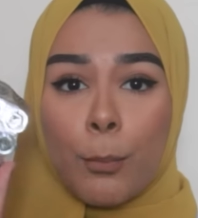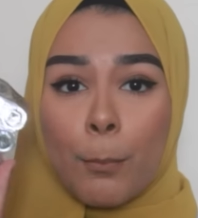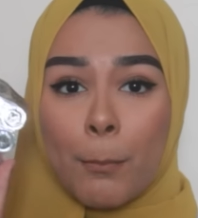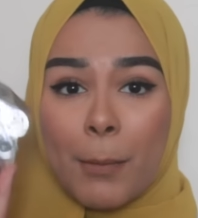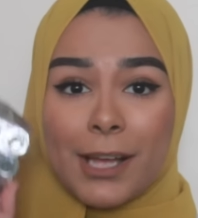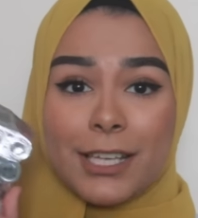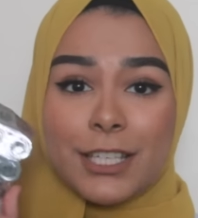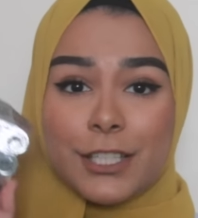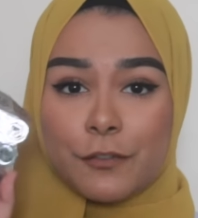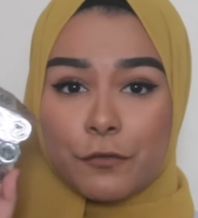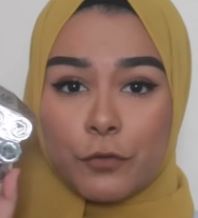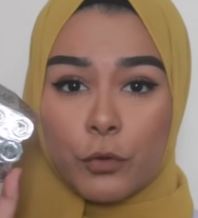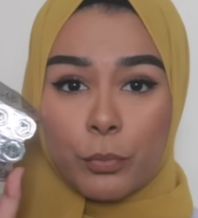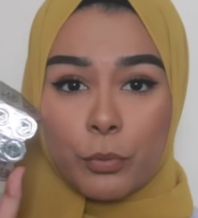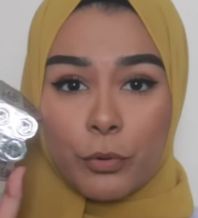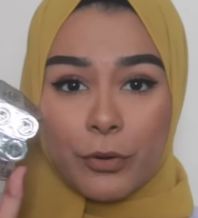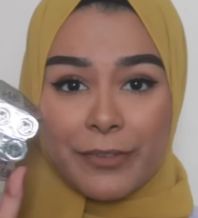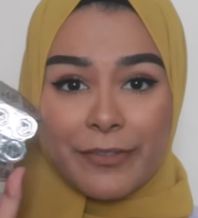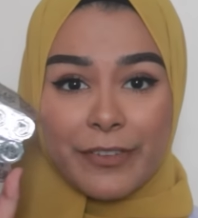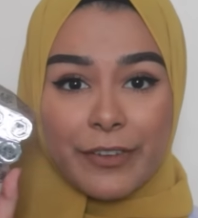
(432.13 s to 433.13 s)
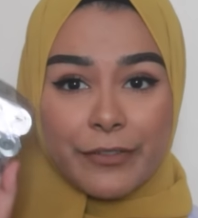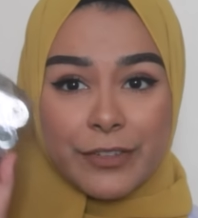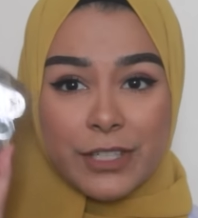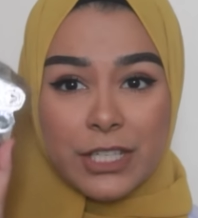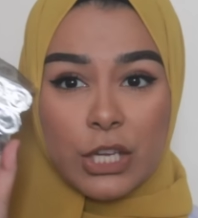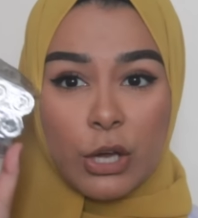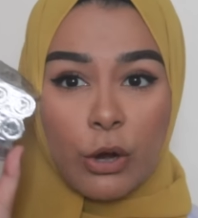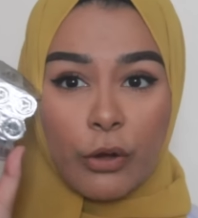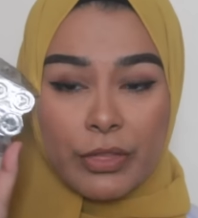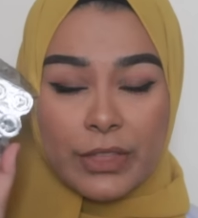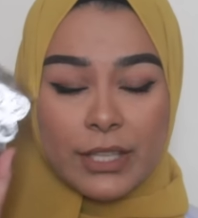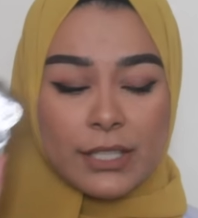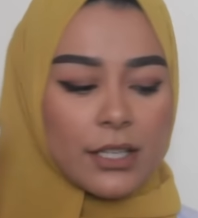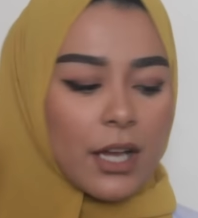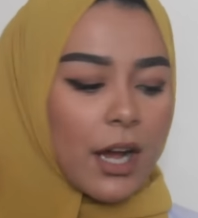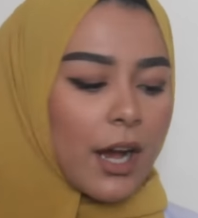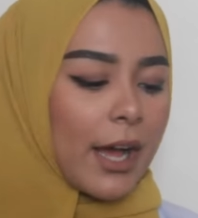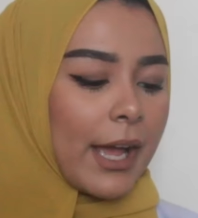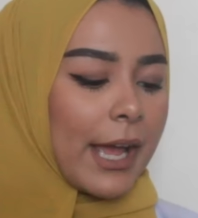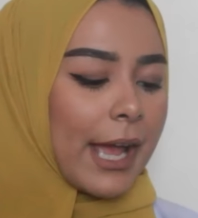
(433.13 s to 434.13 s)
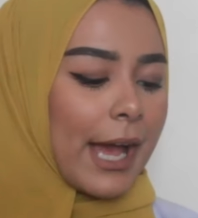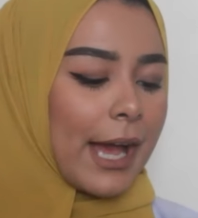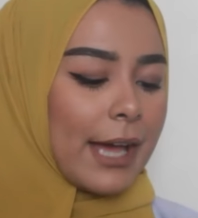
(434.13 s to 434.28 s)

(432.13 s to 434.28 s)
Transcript: minus 4.50 on this eye